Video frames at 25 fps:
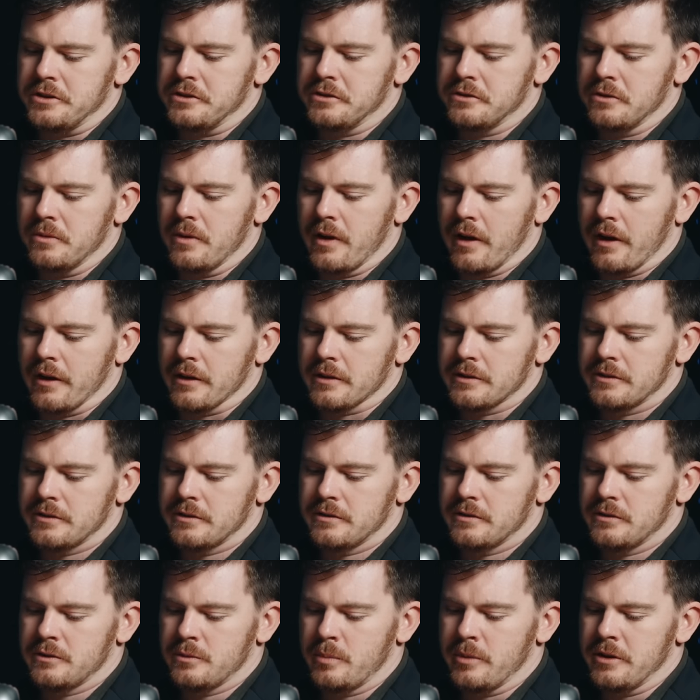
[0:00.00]
Sunak's
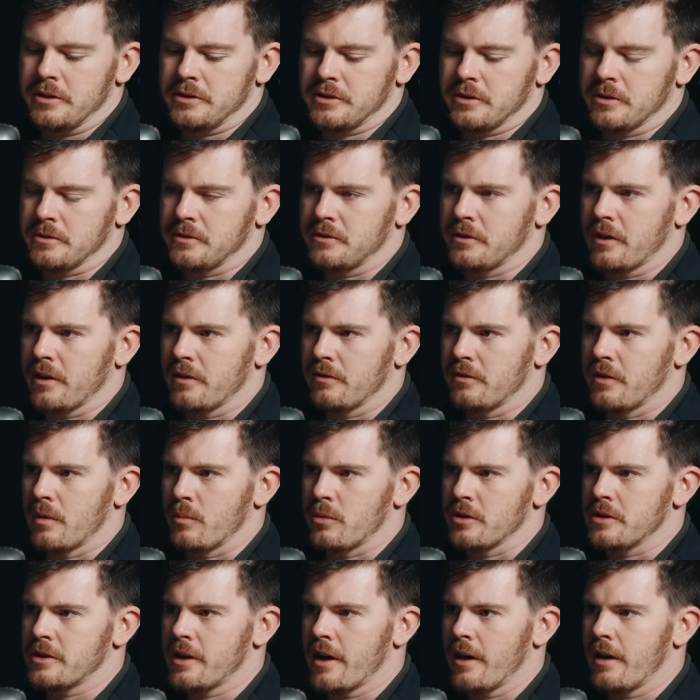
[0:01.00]
speech outside of
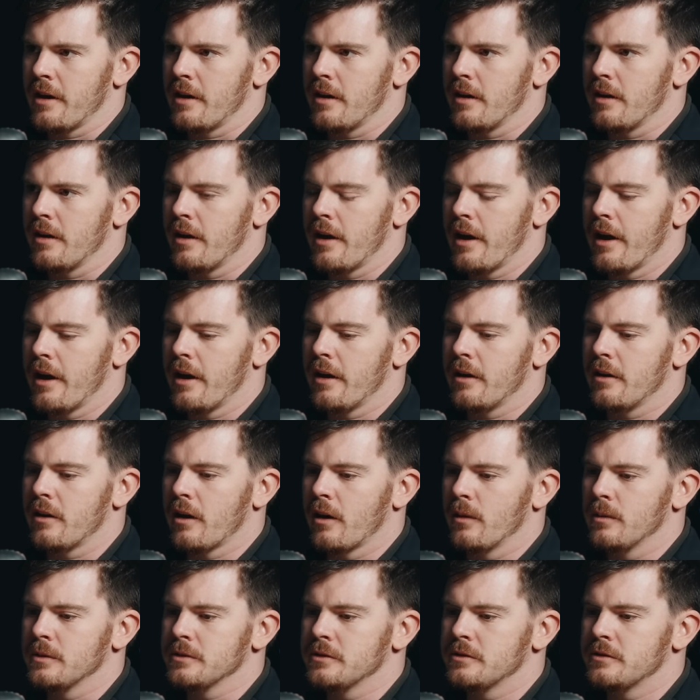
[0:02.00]
number 10, and
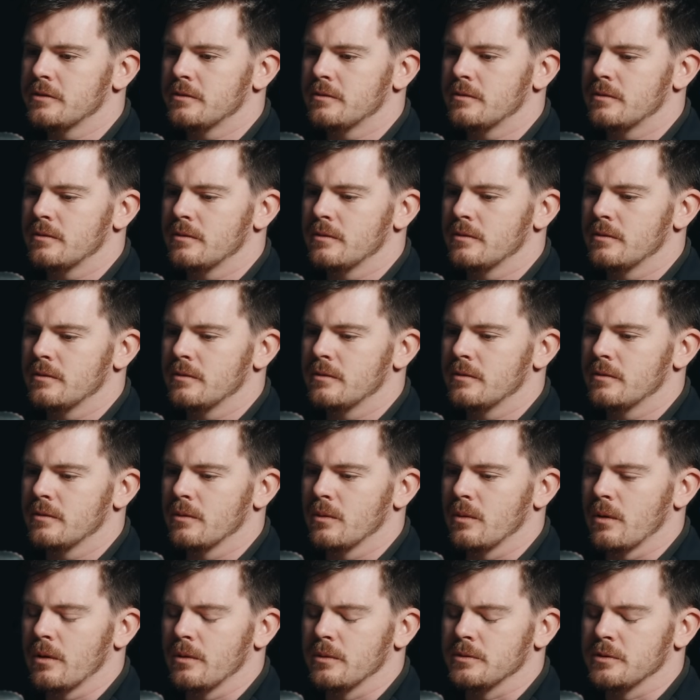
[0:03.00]
I was,
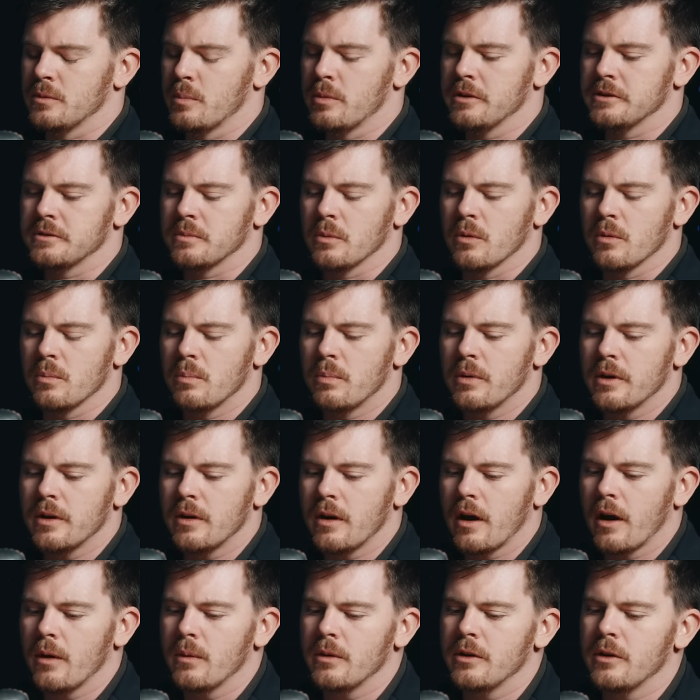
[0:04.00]
well, it was abysmal.
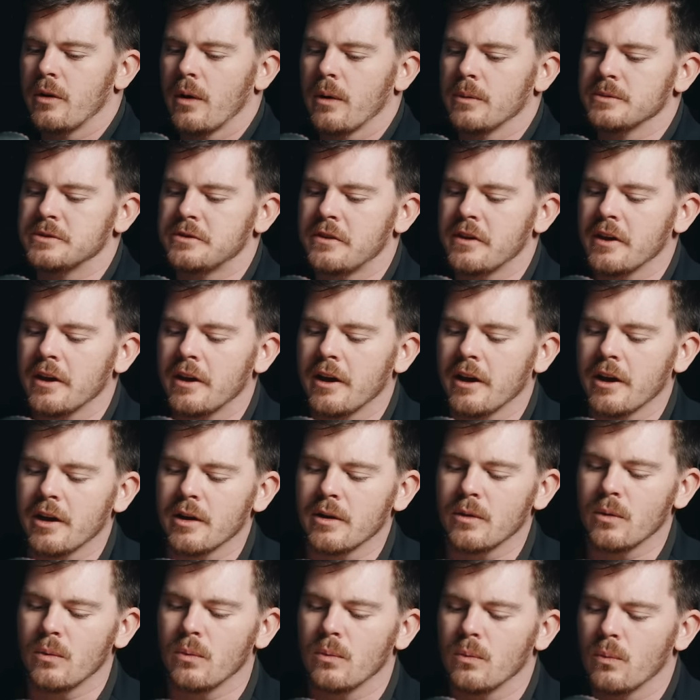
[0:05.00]
But I, you know, I was
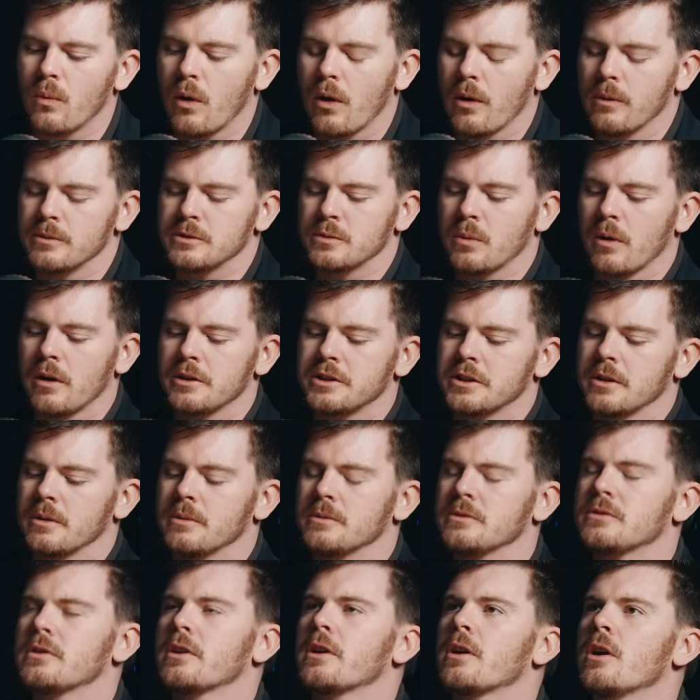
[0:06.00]
thinking while I was watching, I
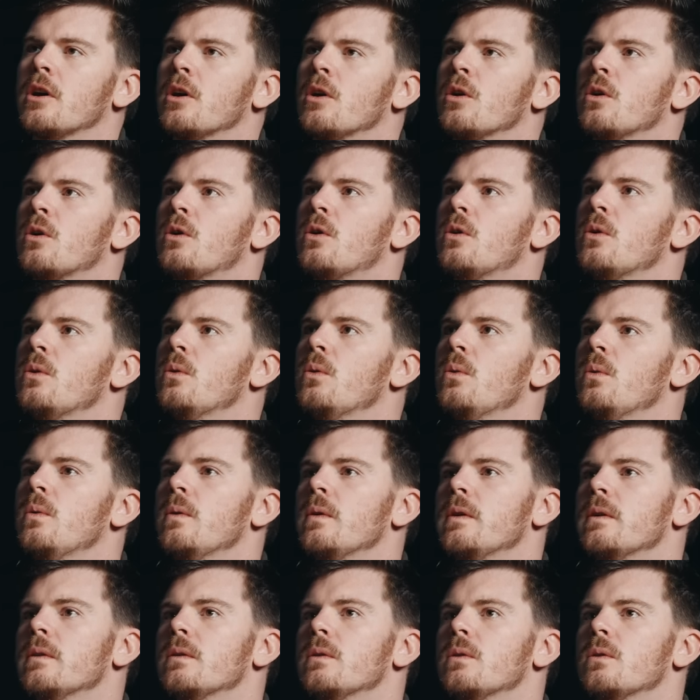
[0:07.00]
was like,
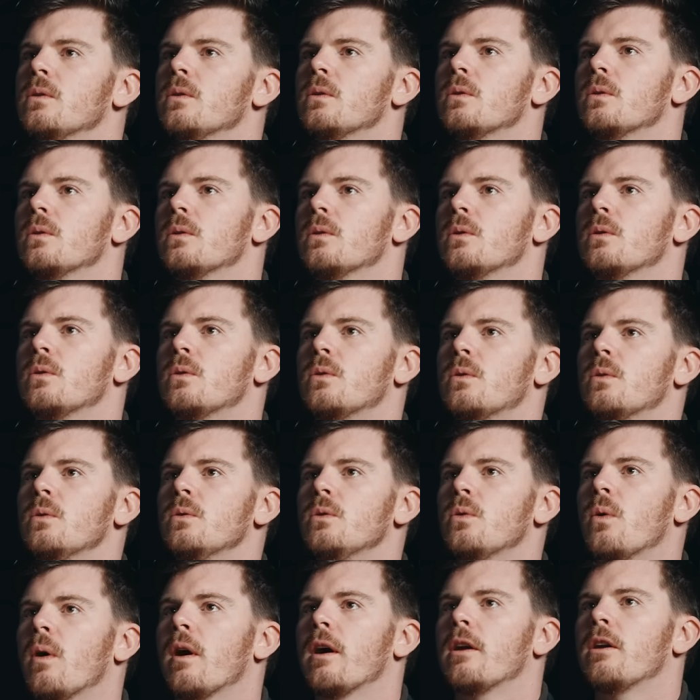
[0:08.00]
who
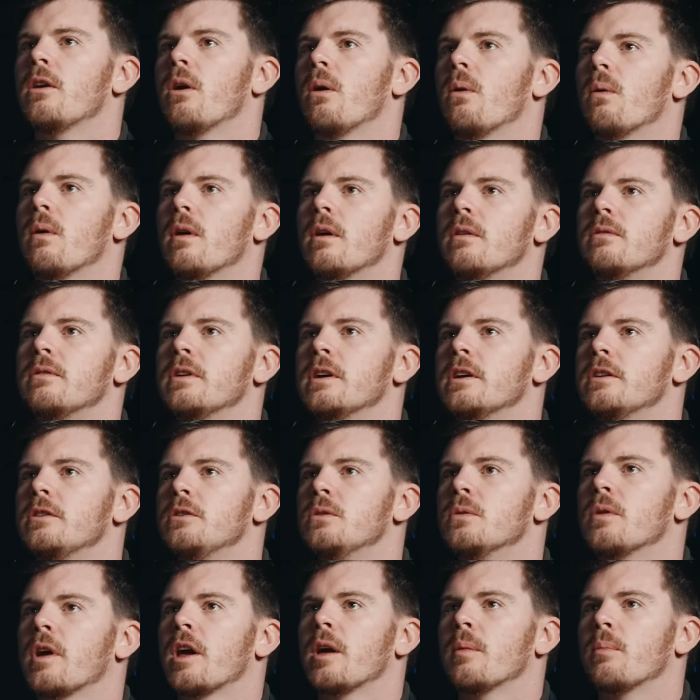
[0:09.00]
do I know of in
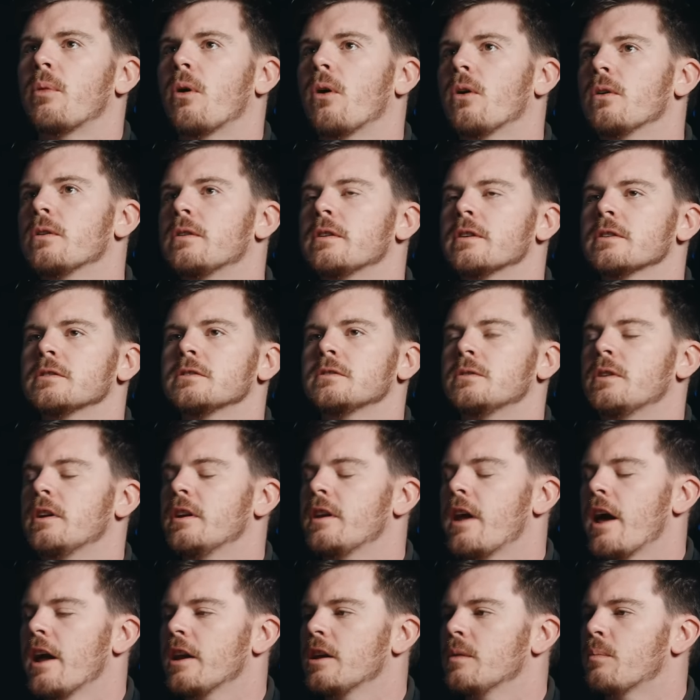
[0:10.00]
UK politics and
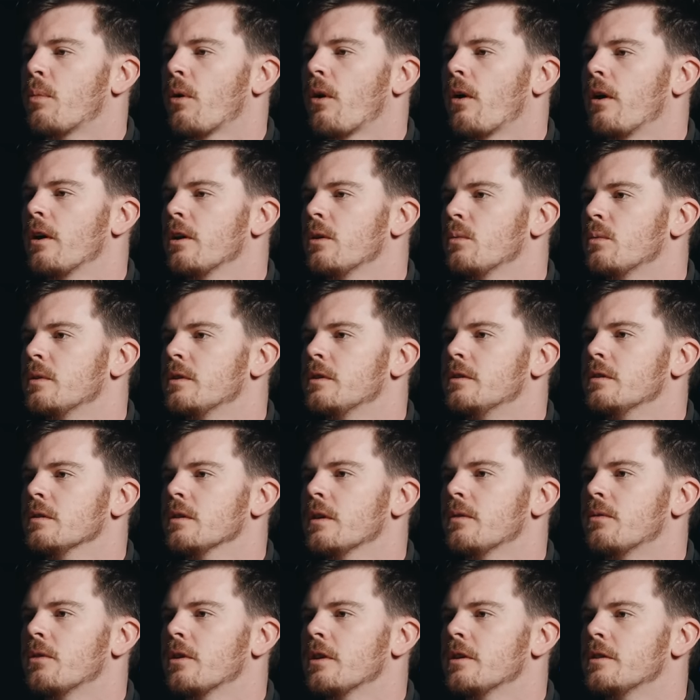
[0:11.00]
in any party would
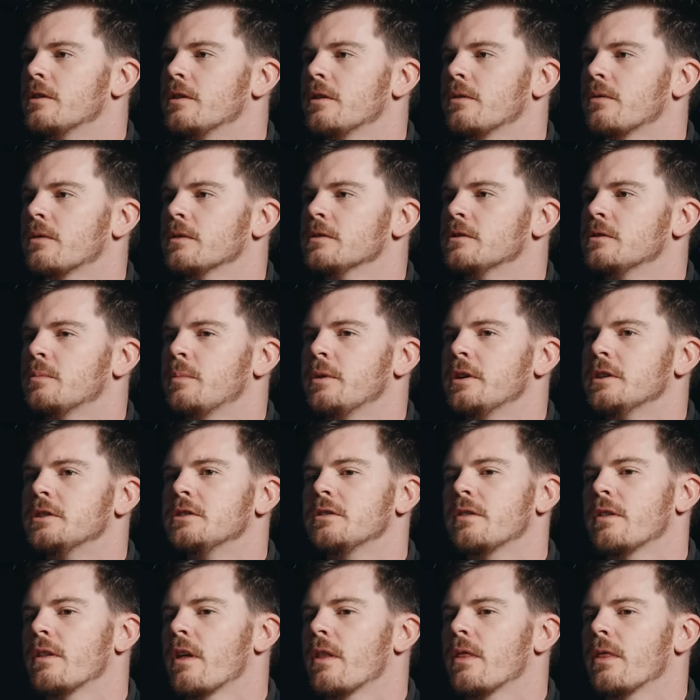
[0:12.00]
deliver a different
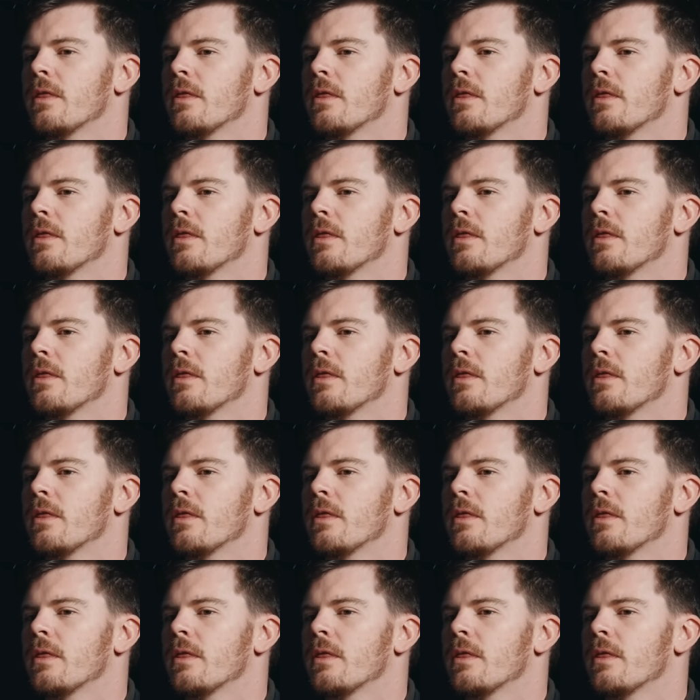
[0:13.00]
speech than